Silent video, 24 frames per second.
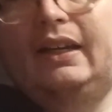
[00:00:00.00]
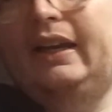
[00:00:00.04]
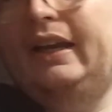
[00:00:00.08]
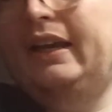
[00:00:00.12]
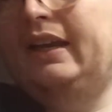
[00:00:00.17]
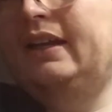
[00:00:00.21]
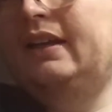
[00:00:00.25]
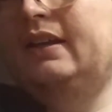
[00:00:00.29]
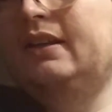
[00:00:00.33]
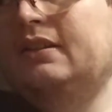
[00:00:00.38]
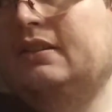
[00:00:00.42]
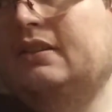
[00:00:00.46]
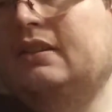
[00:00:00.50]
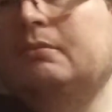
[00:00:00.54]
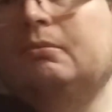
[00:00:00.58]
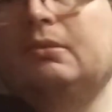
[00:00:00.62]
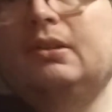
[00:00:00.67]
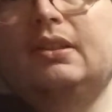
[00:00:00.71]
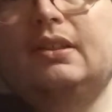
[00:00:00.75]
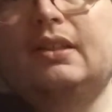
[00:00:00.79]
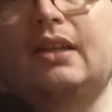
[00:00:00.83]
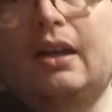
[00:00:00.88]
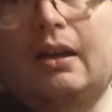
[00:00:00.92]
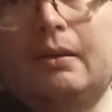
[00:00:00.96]
and some of
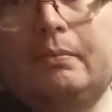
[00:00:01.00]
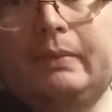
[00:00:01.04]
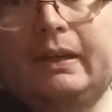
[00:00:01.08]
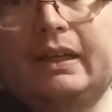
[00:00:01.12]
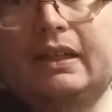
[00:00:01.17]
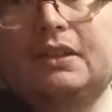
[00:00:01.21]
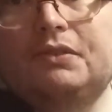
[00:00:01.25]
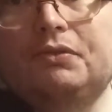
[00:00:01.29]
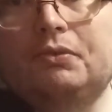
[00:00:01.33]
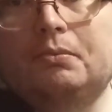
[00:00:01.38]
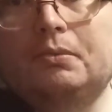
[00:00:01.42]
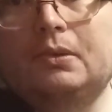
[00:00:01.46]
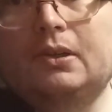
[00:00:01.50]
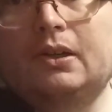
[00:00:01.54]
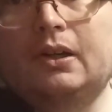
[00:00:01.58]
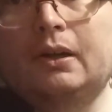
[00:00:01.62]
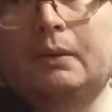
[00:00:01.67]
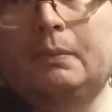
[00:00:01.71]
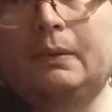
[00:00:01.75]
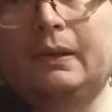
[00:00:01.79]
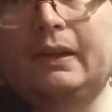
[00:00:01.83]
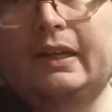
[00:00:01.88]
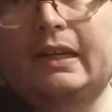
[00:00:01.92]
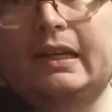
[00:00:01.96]
the zombies from Dark
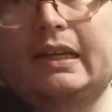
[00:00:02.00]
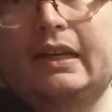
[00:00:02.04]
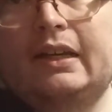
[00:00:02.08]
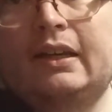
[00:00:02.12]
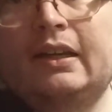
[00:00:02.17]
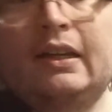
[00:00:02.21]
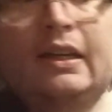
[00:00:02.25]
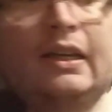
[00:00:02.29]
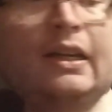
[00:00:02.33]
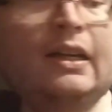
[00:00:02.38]
Plague